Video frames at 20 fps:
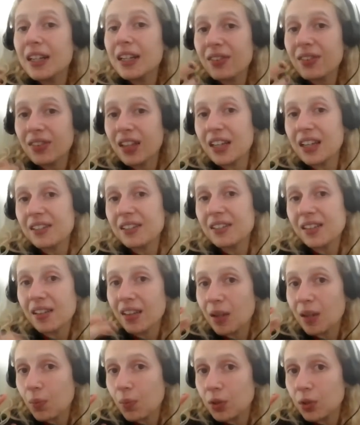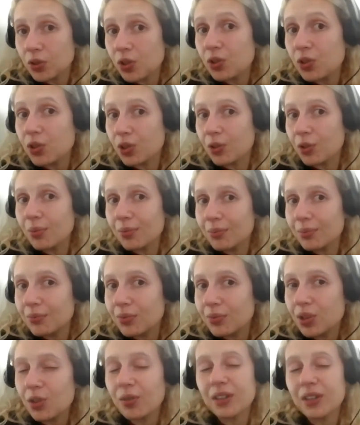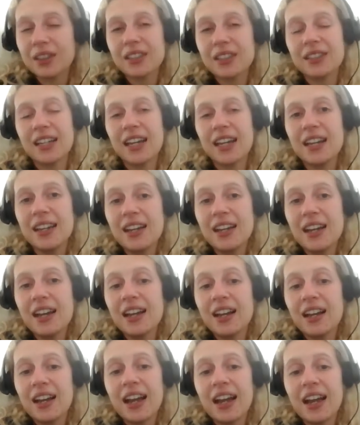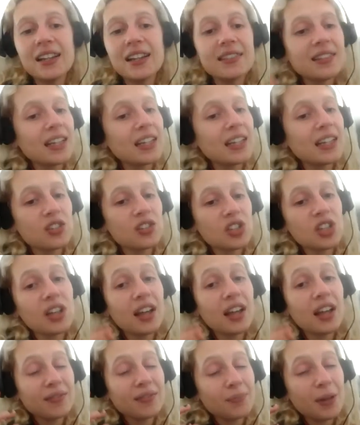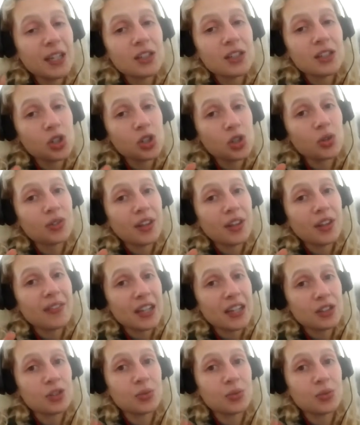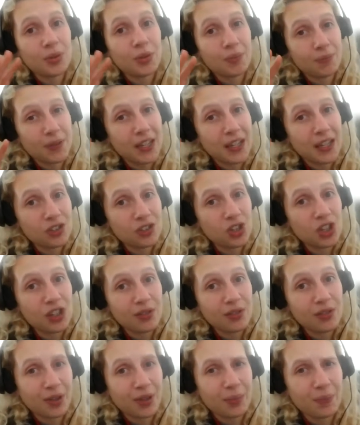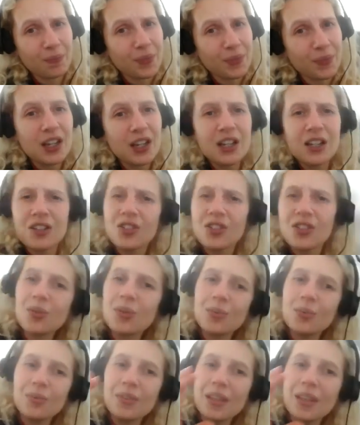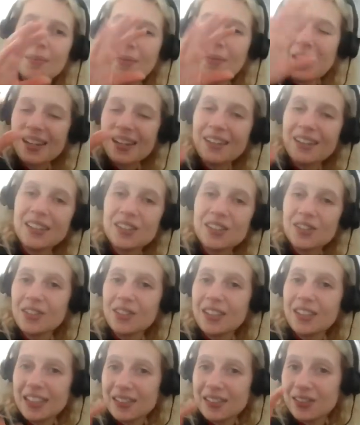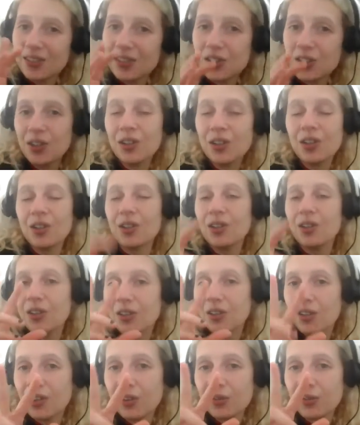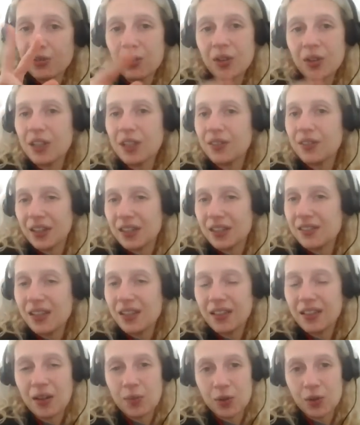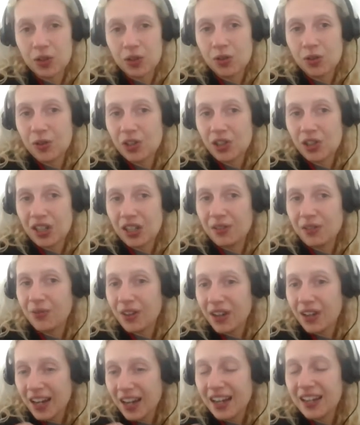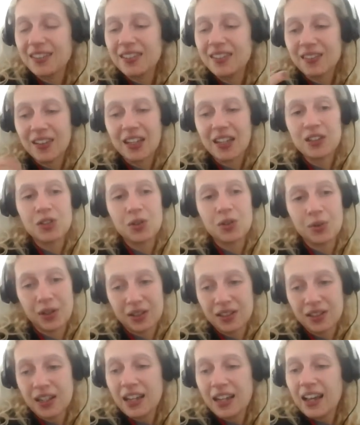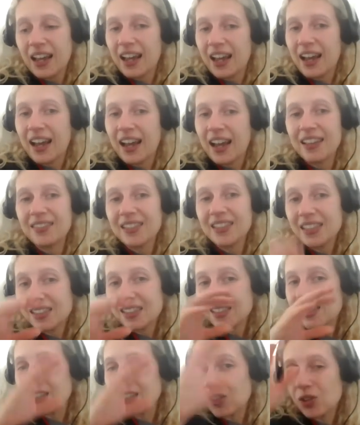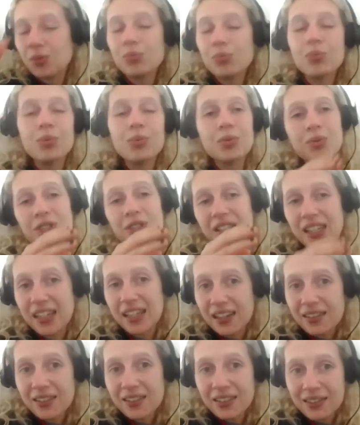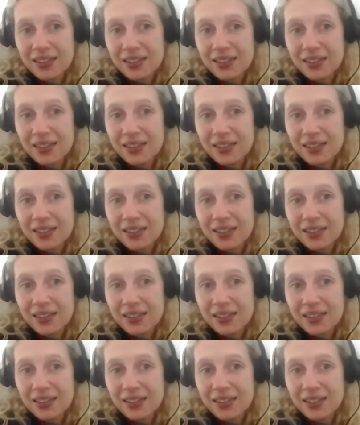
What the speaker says: things that they want to do during the day, and and make sure that they do them, they achieve them. So they make a little list of 3 things that they want to achieve, and they do it. And this little routine